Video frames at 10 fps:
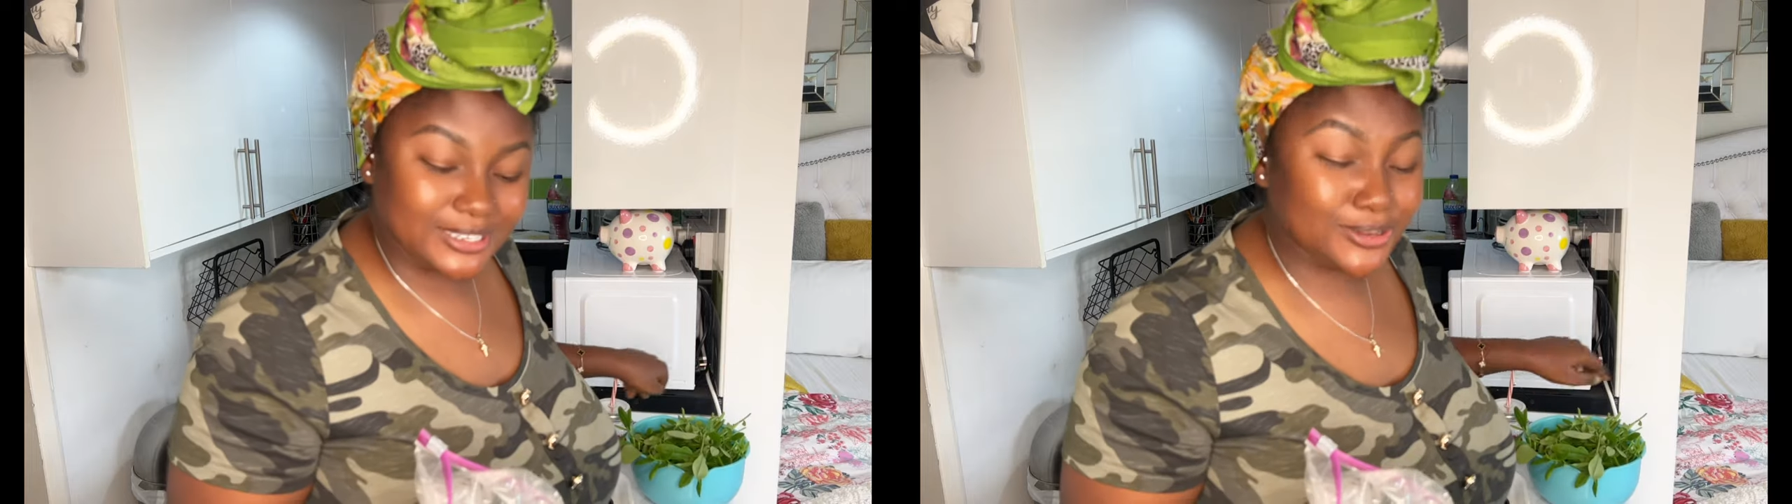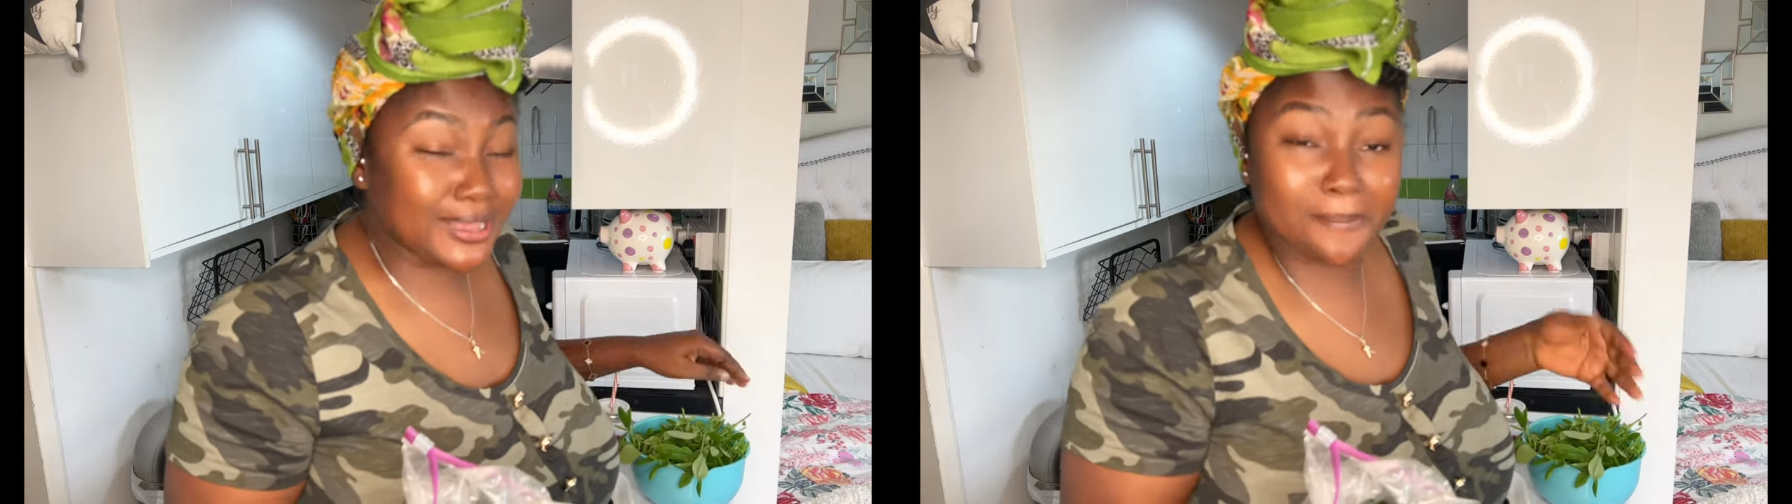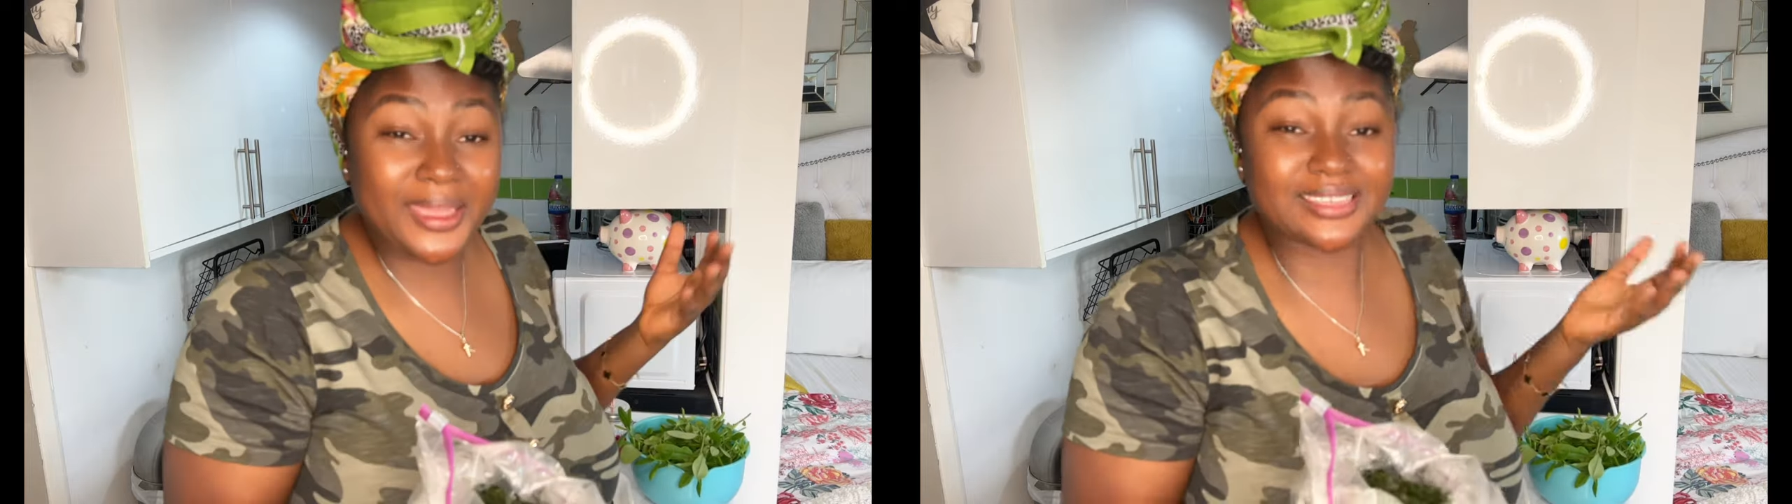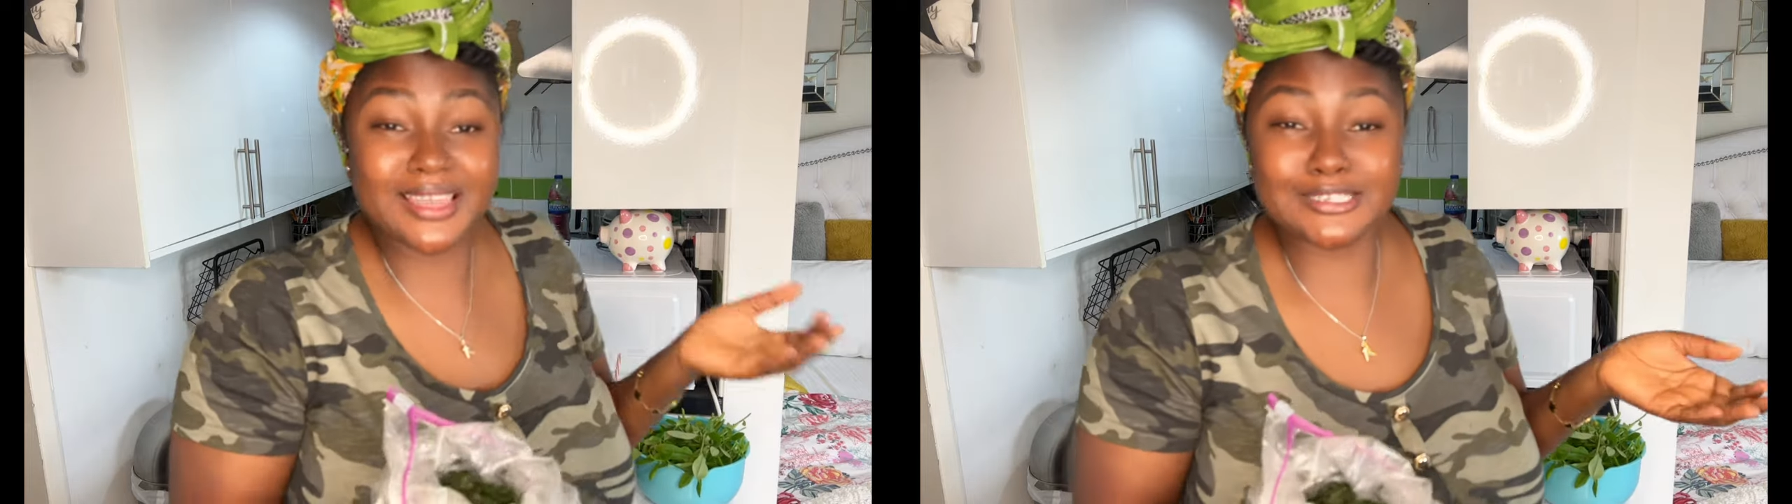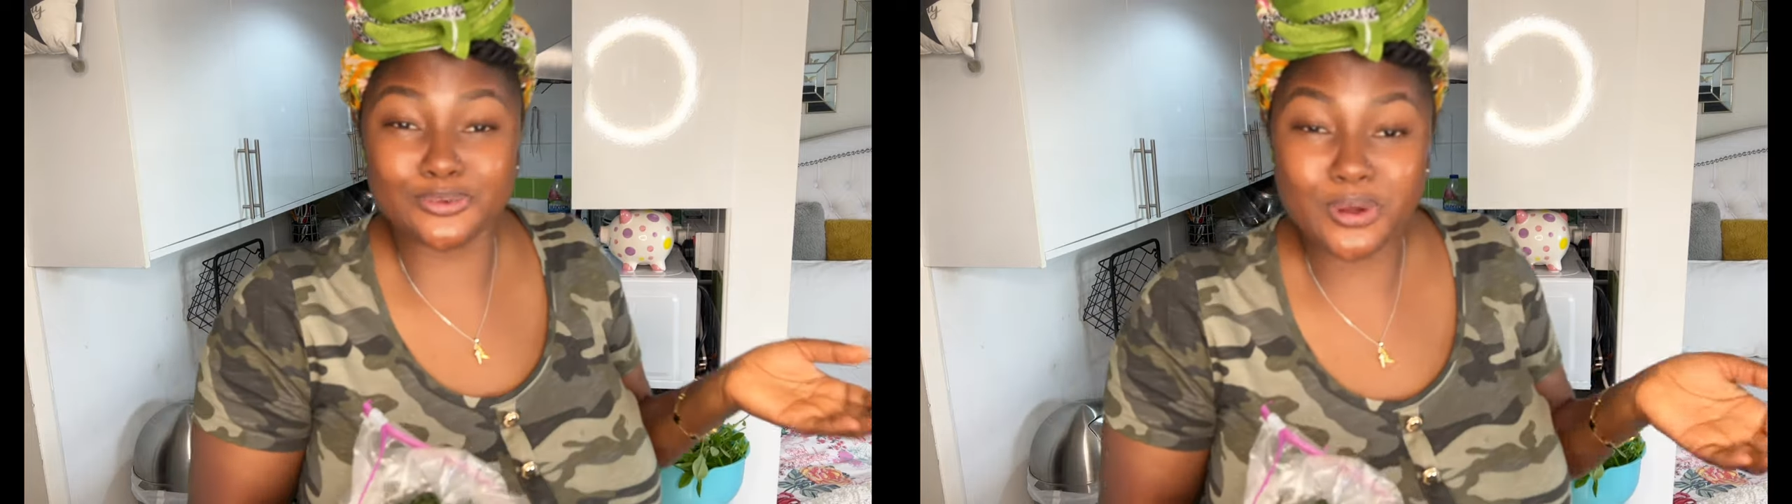you can make
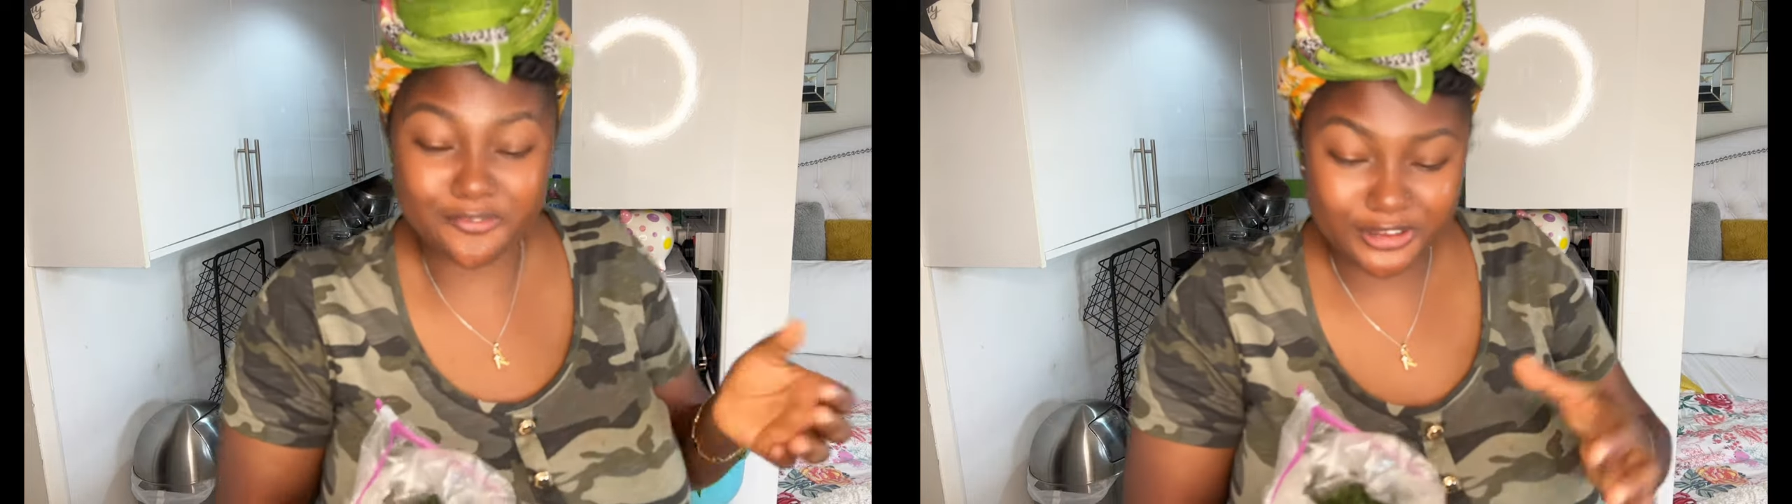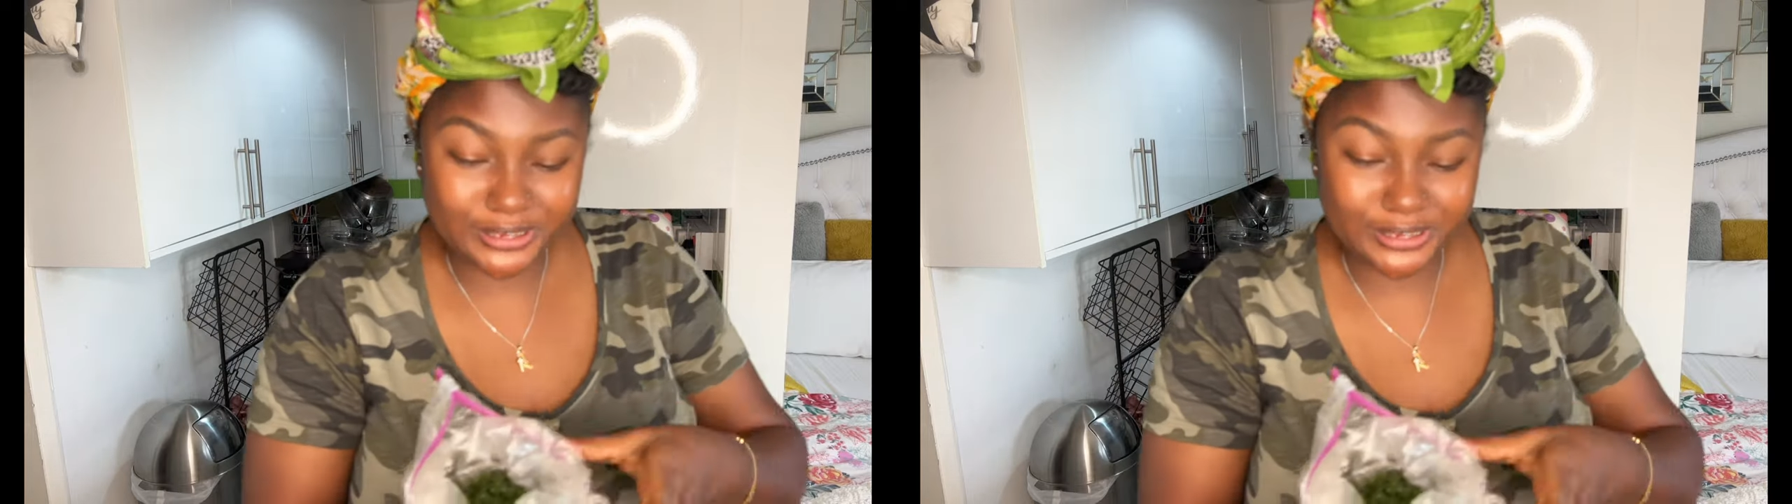things work for